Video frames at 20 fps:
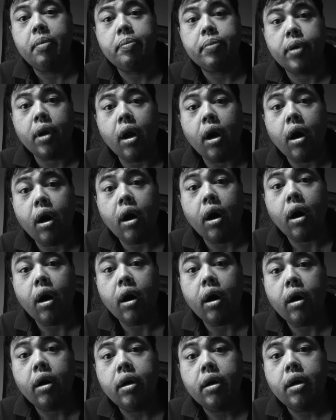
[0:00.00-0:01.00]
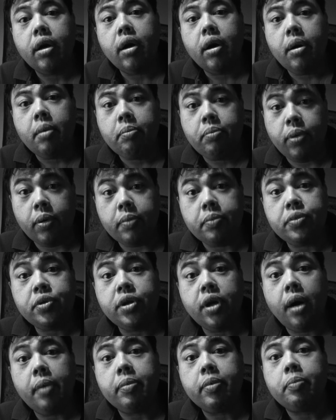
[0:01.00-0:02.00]
Pra pum
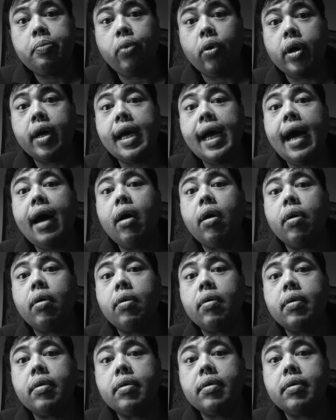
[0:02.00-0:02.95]
chop pokao.